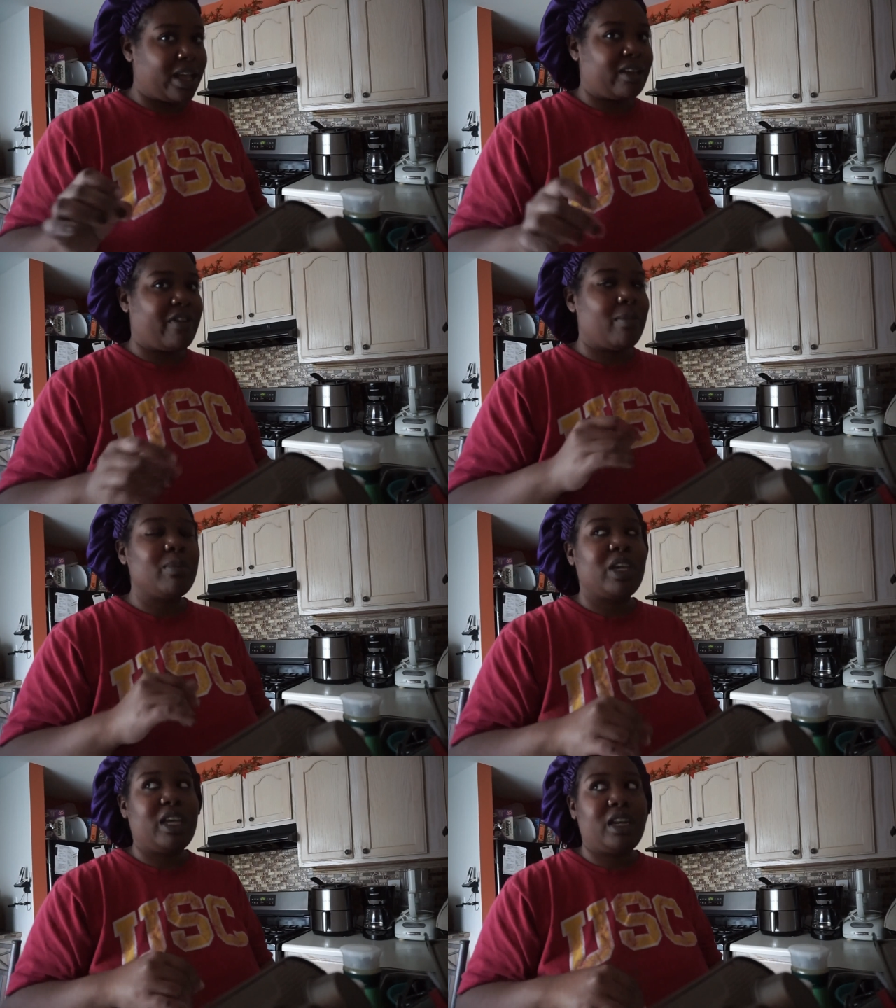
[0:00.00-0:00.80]
Like, if
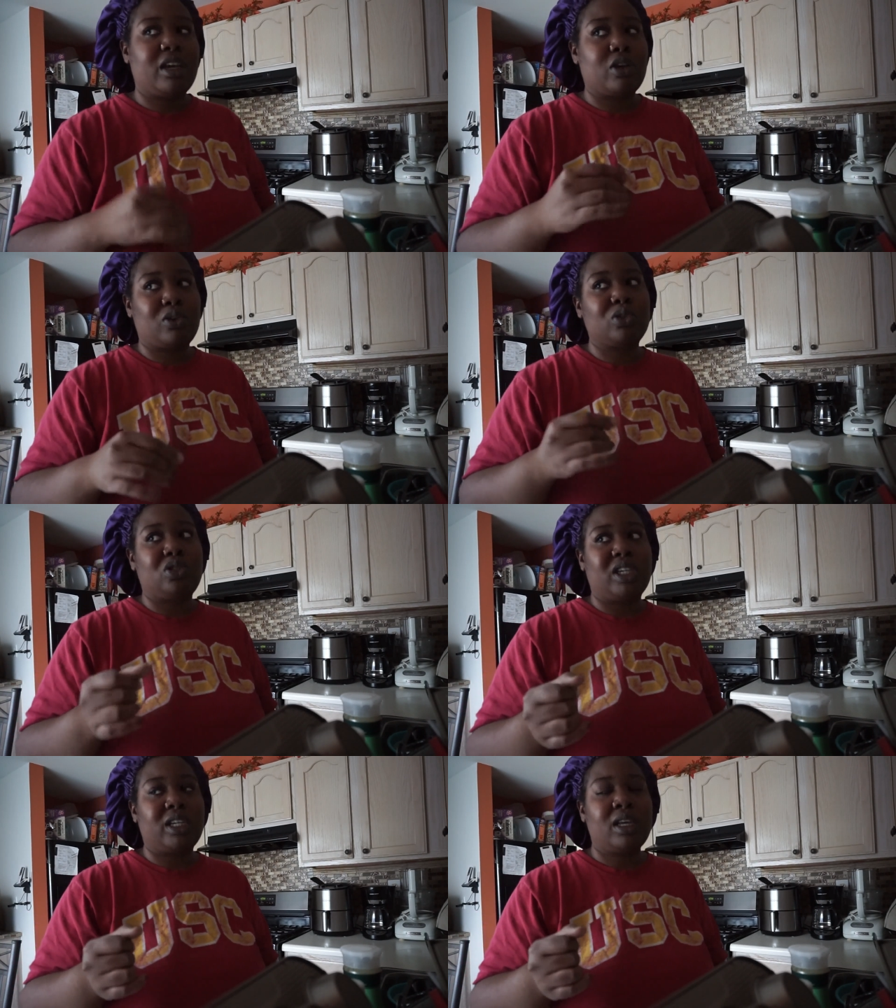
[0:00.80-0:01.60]
I'm getting a cold
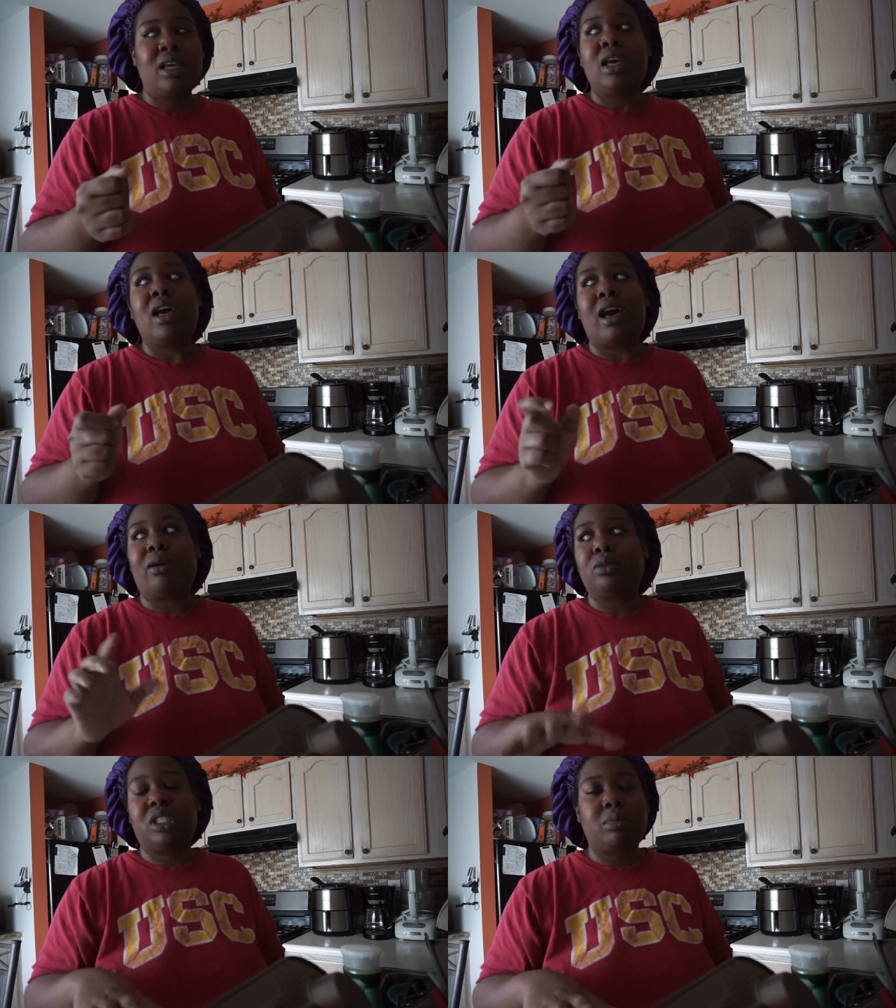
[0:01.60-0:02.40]
drink,
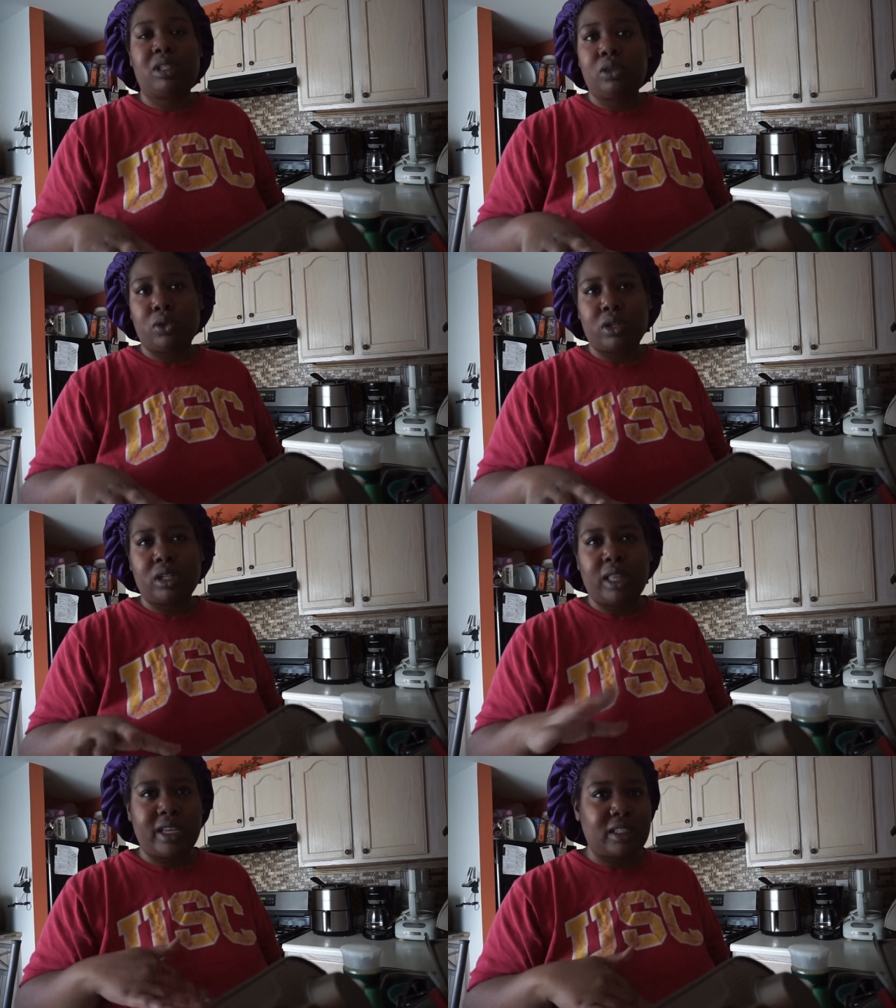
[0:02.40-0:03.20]
I will typically
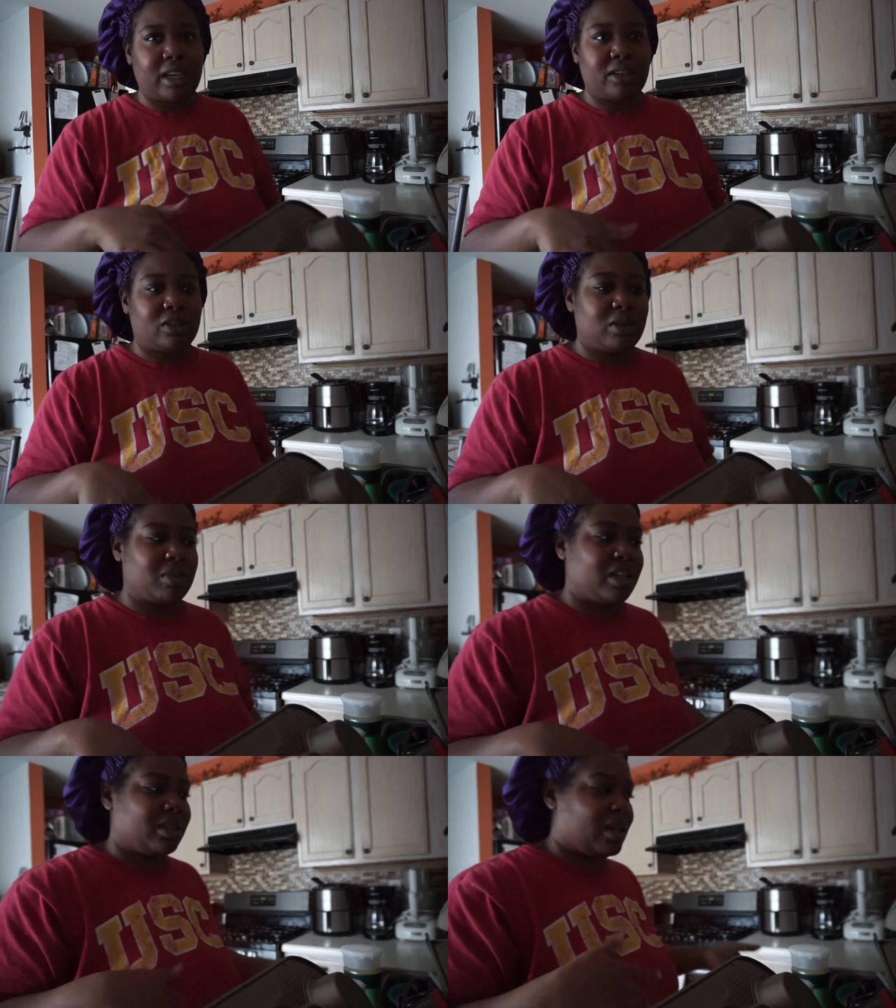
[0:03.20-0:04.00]
order less ice or
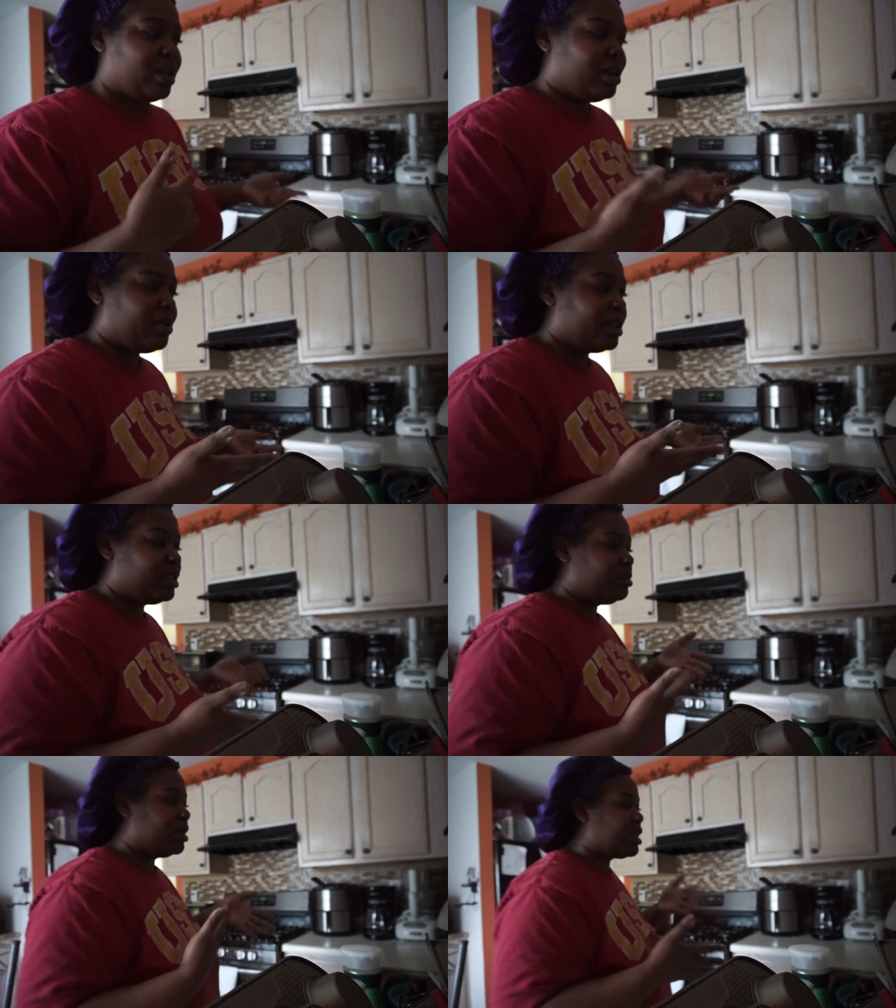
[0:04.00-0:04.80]
something like that anyway,
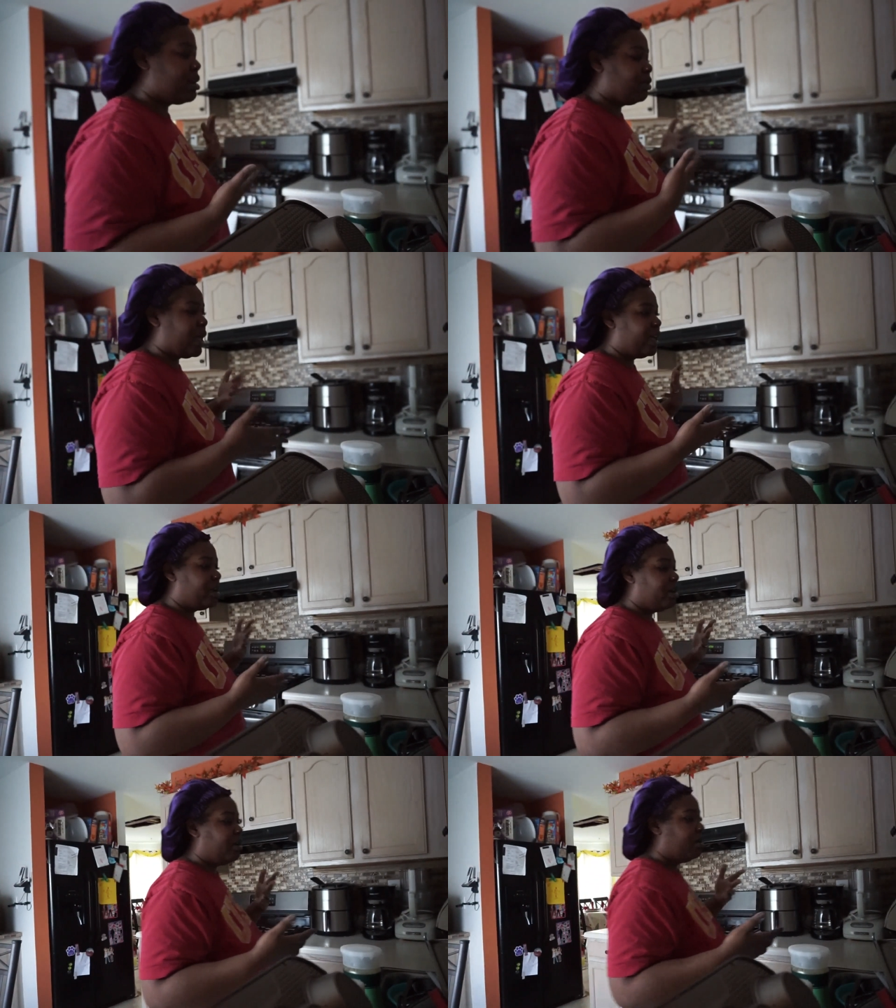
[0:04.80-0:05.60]
just because I don't like